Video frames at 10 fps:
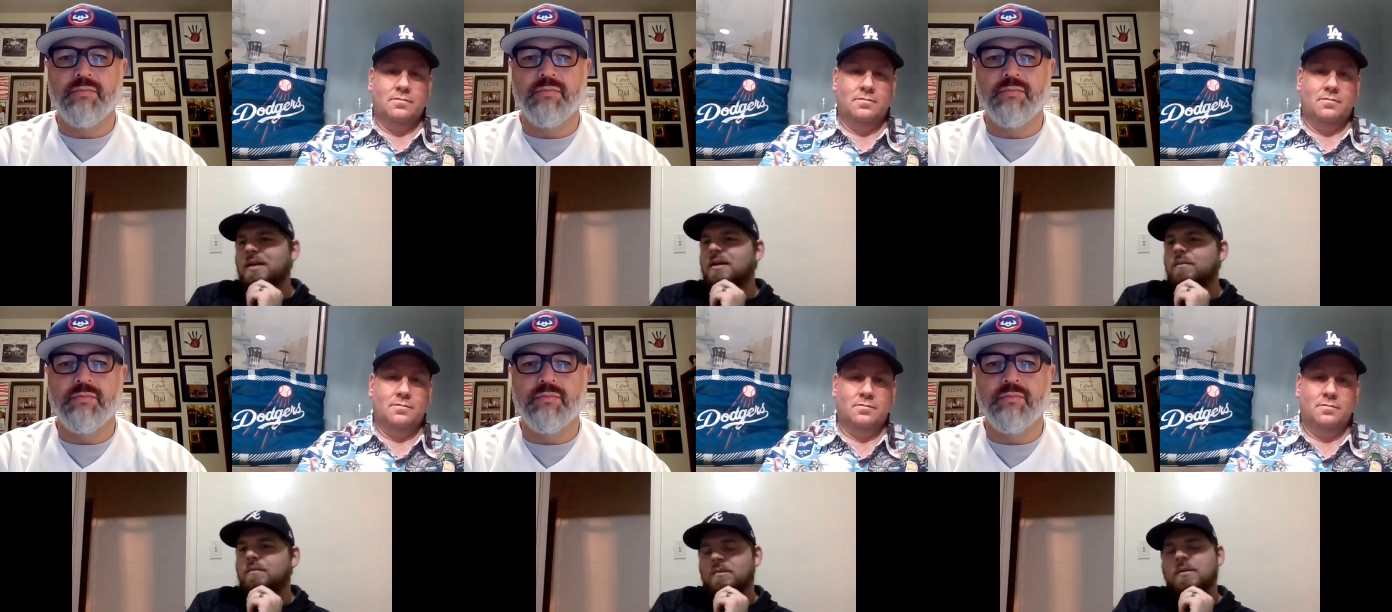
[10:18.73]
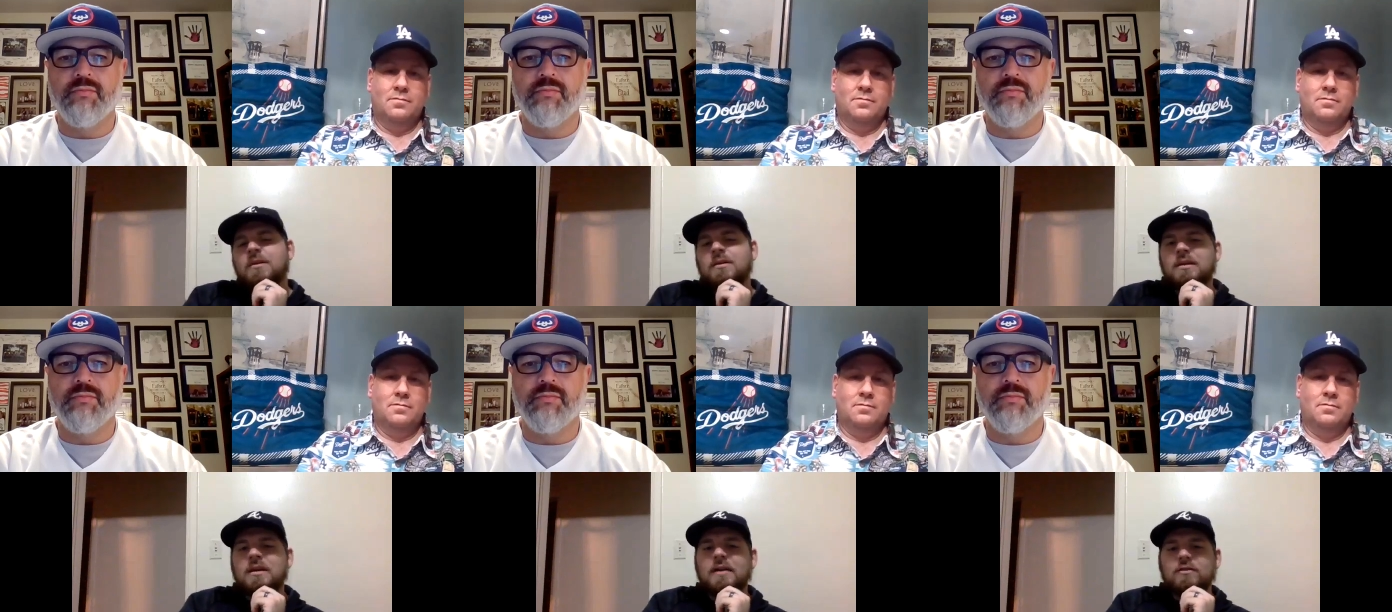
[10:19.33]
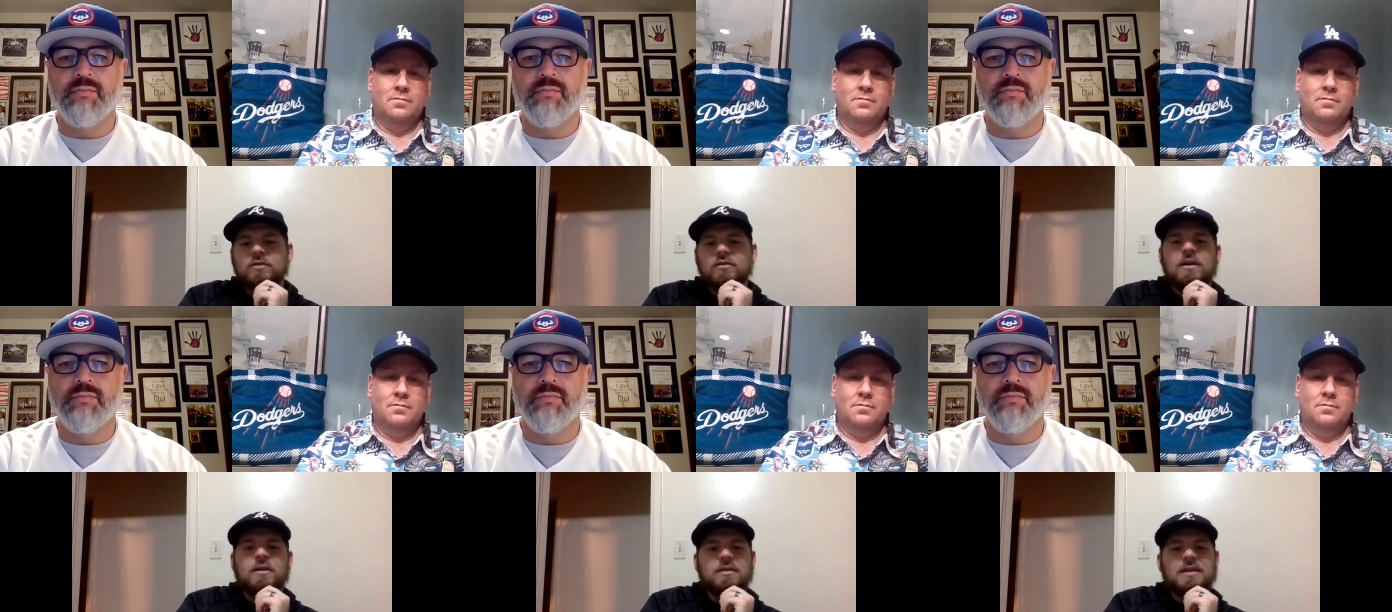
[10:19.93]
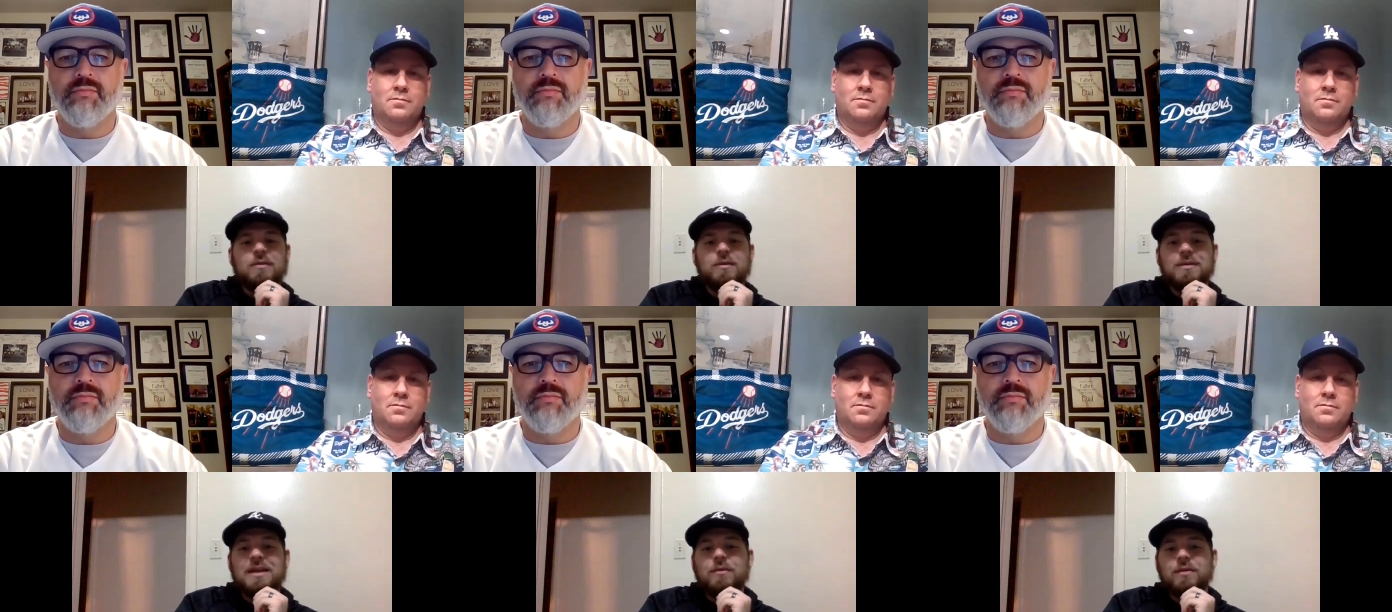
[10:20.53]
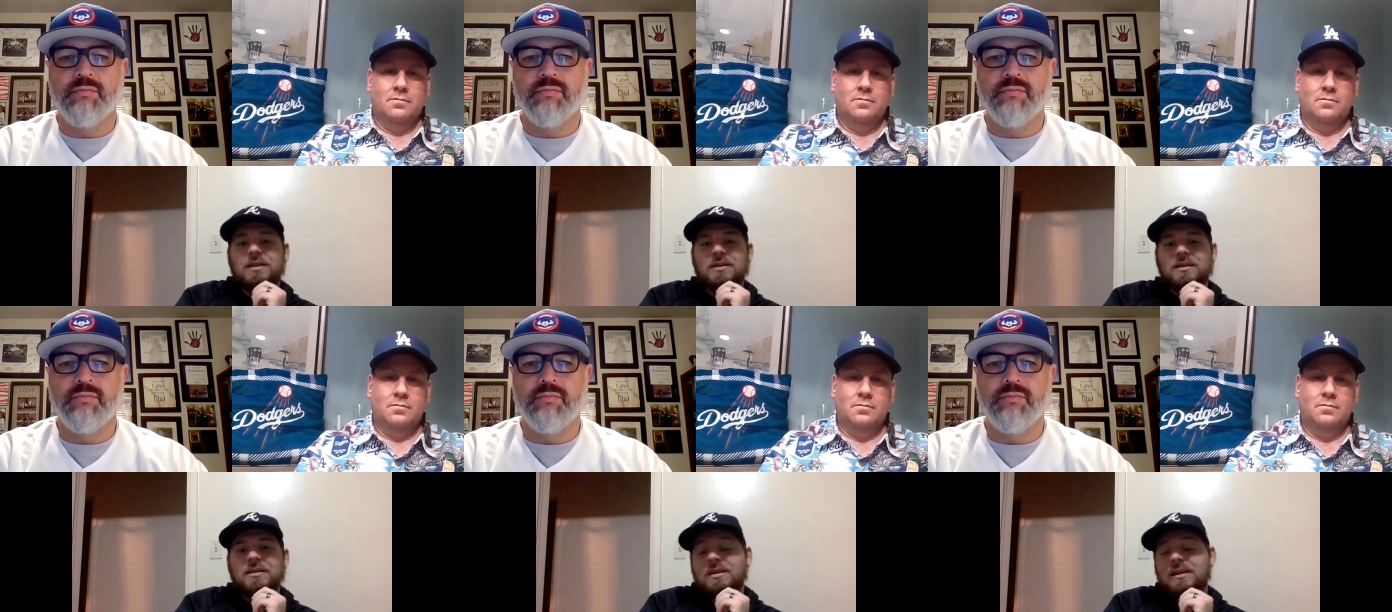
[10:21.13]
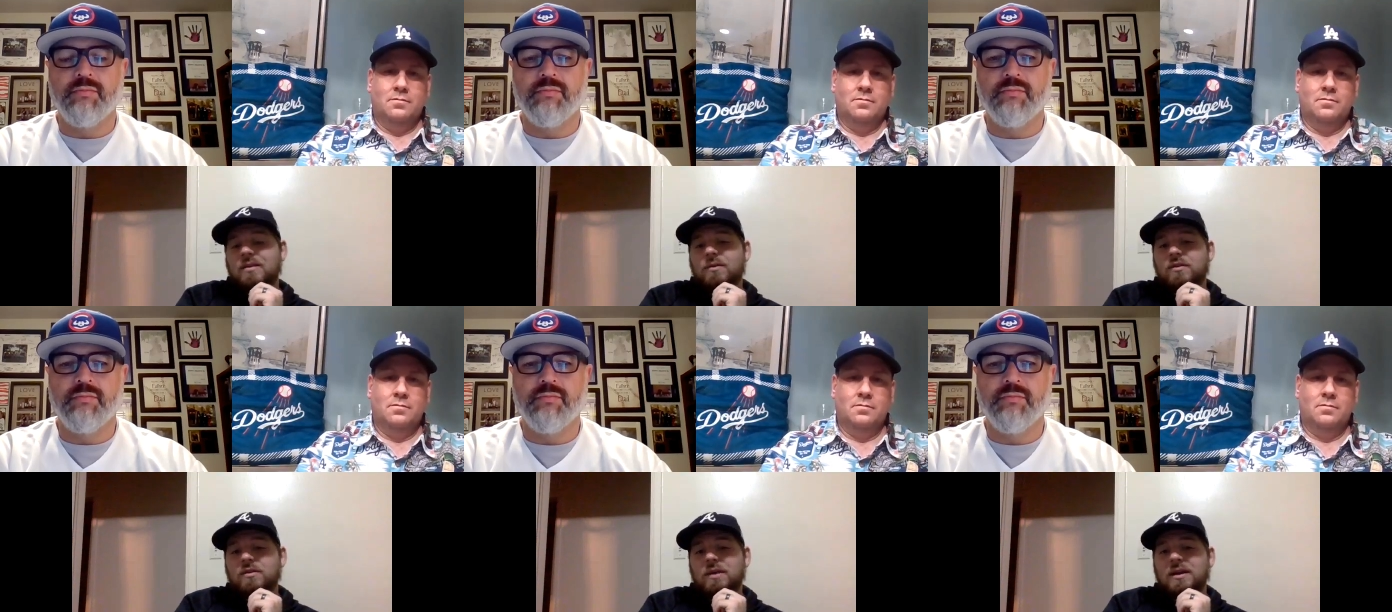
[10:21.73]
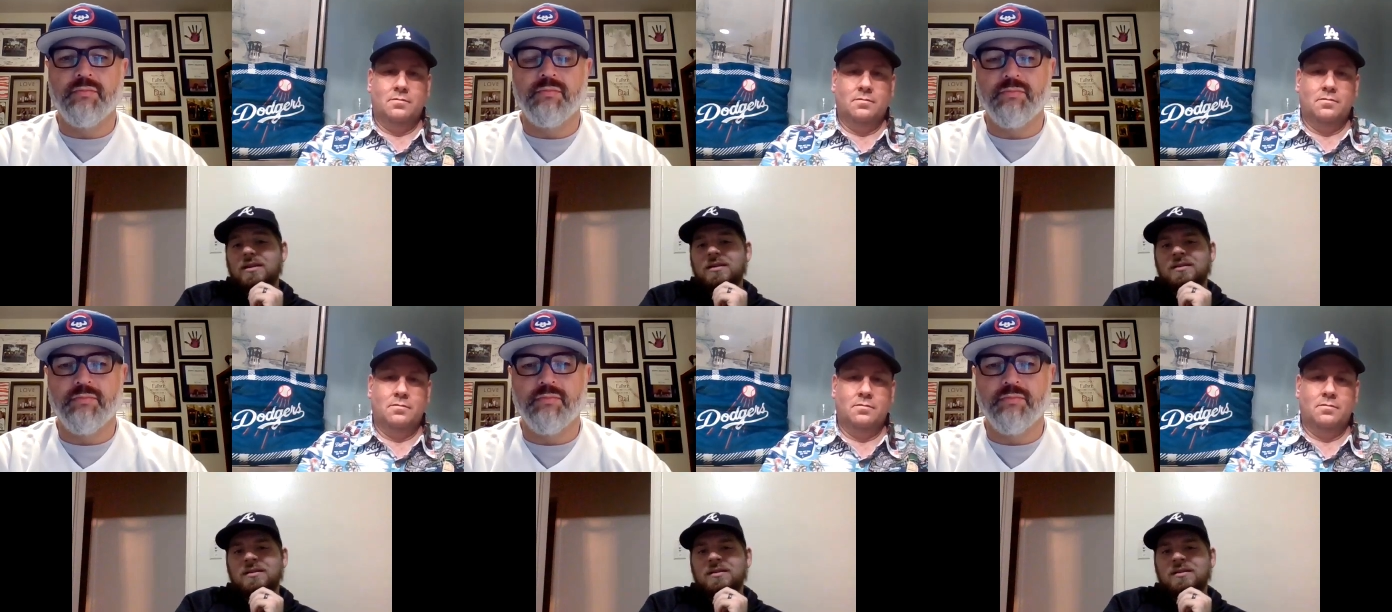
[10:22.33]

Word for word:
Speaker 1: up the catcher, so I don't think he would have been able to get Arozarena